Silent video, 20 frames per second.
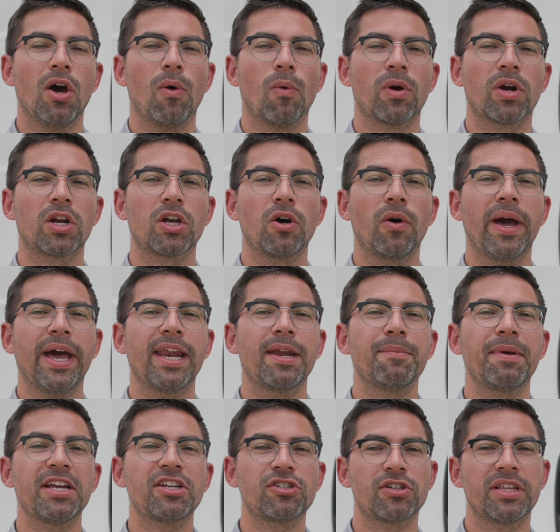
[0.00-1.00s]
We're gonna go ahead
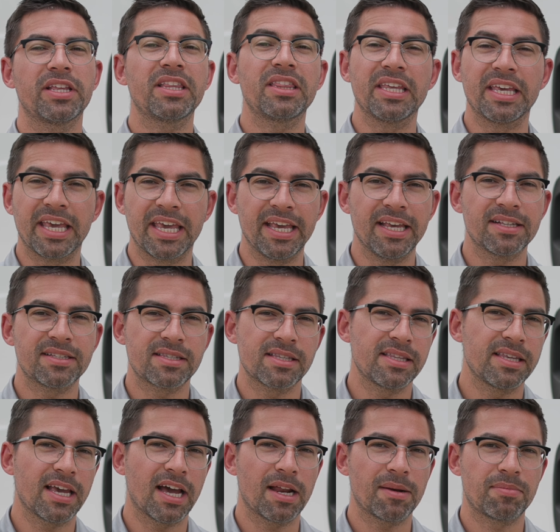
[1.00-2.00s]
and make sure that the key is in
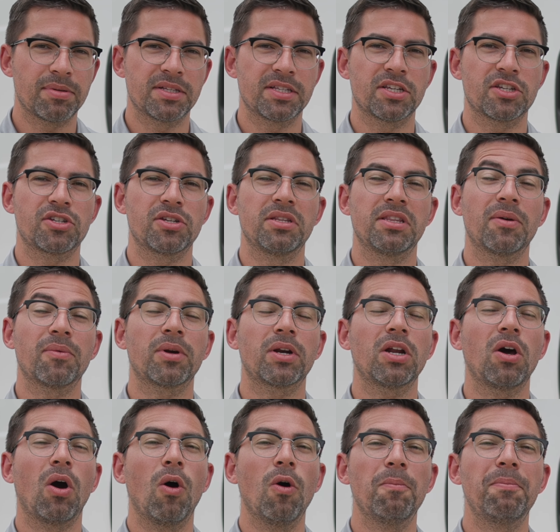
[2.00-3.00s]
the on position. Then we're
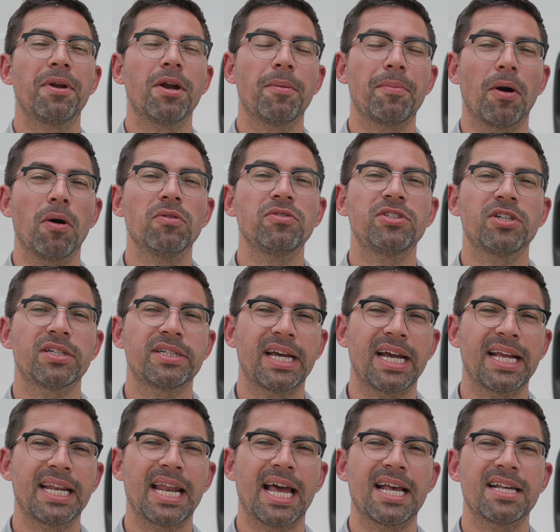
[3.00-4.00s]
gonna open up OTR
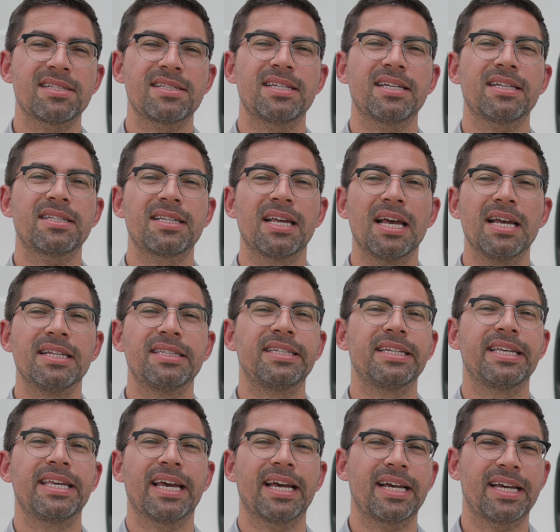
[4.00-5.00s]
Diagnostics to
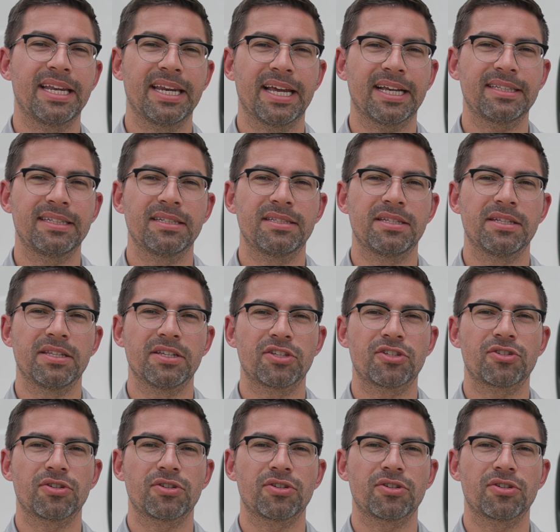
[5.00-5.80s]
get connected to this